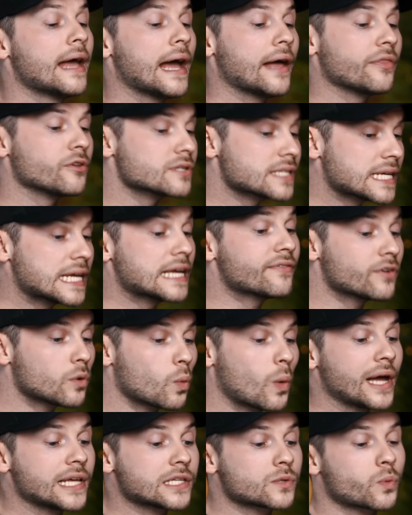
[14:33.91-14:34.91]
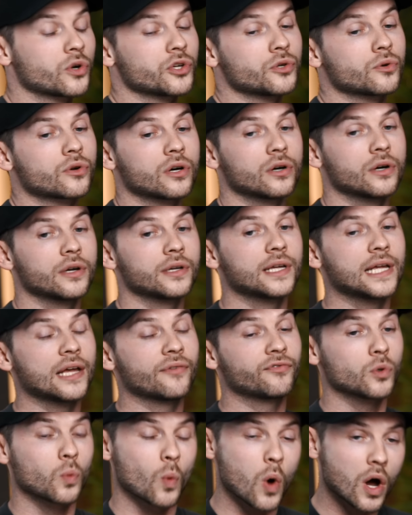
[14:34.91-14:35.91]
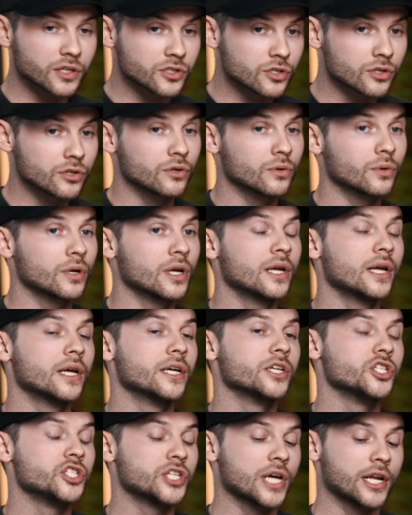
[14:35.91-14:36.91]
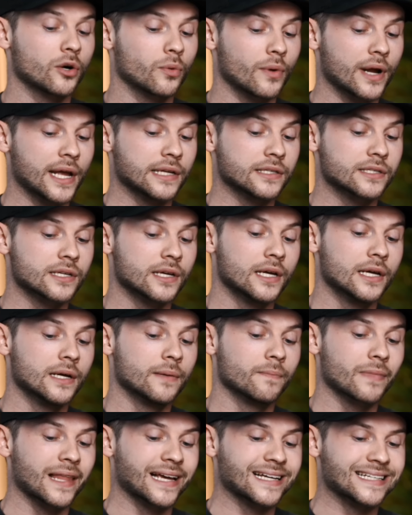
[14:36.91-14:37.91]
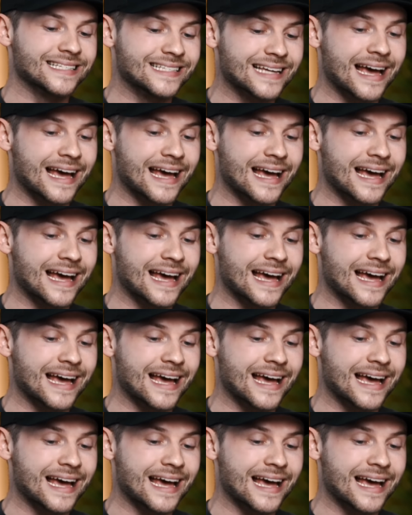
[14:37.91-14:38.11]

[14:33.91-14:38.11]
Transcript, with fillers: And there's even ways where you could, if you want to, generate like